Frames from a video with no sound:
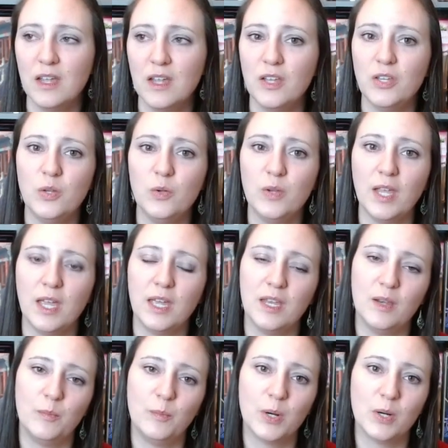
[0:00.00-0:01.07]
You
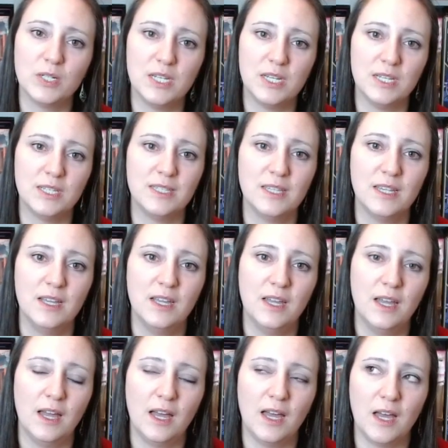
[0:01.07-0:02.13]
can purchase
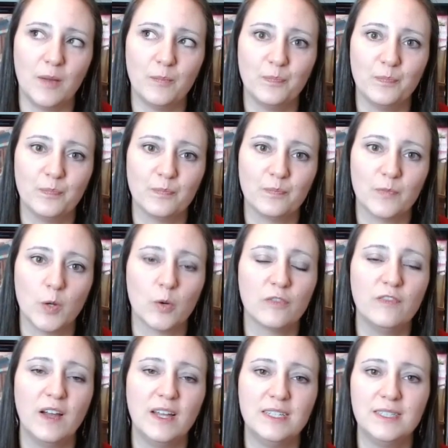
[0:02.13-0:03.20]
or
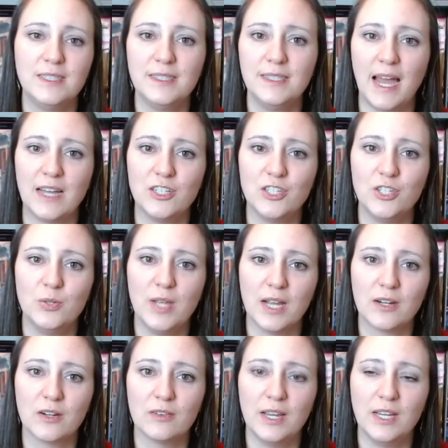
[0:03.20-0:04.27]
fund statue
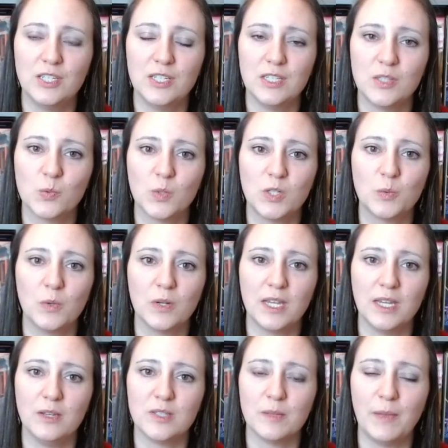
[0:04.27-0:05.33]
decorations, which will
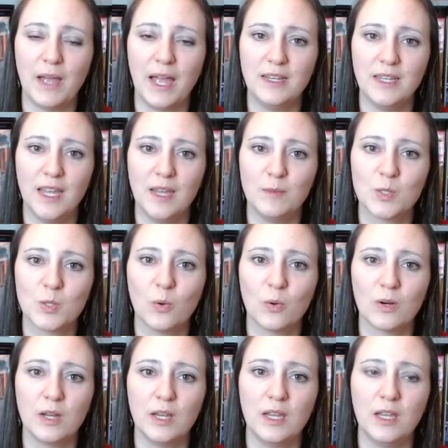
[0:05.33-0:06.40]
get you some end game
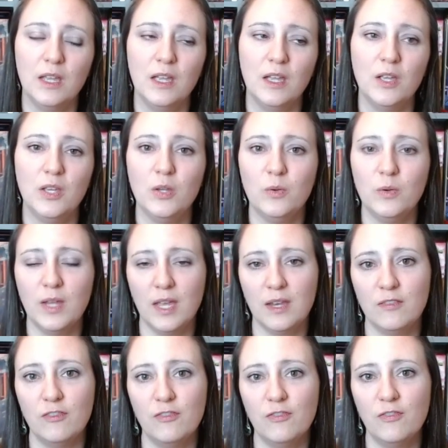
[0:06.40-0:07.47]
scoring. You
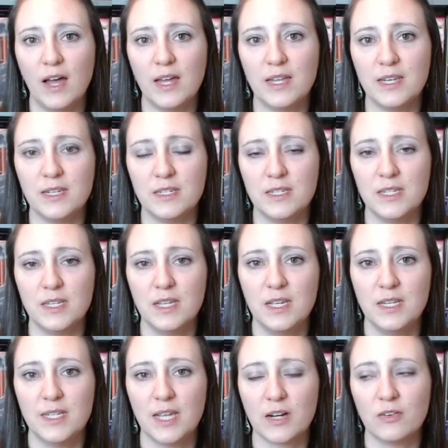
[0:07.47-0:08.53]
can fund
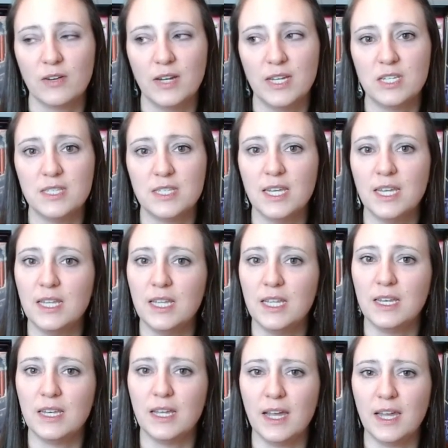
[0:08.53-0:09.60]
decorations
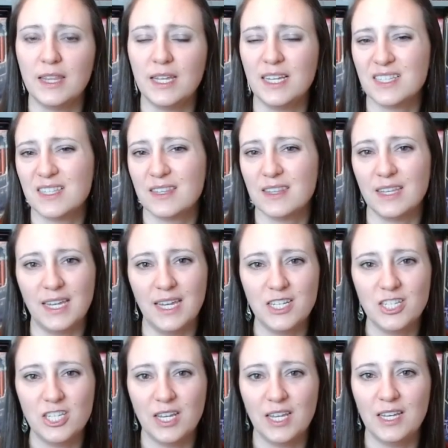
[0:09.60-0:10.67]
in, I think it's the
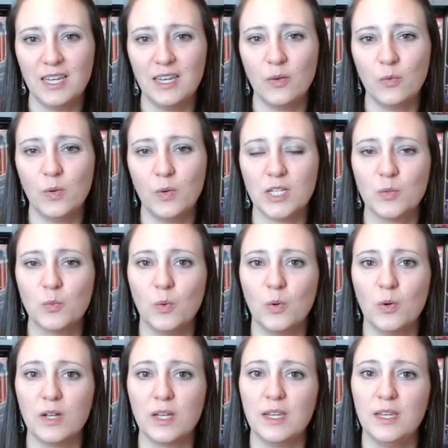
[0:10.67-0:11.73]
kitchen, which
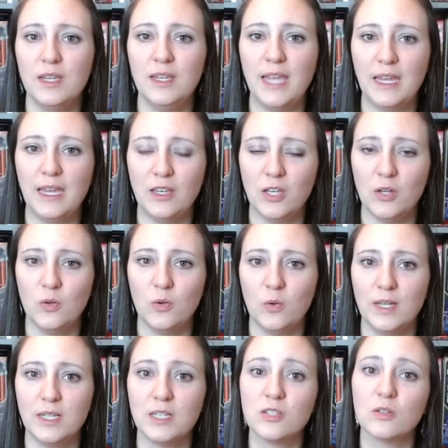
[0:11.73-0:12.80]
will gain you
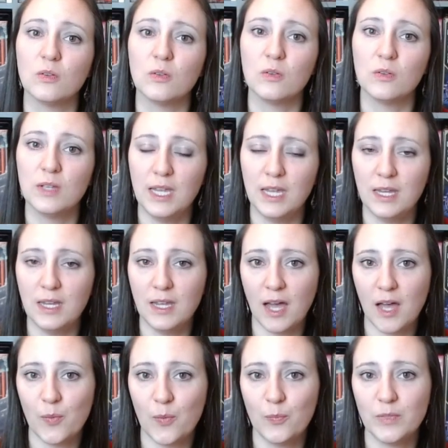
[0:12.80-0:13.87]
additional
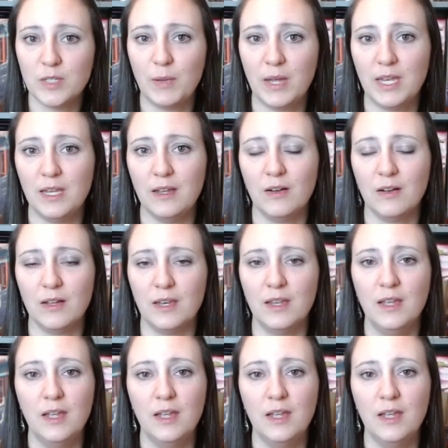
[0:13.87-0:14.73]
income depending on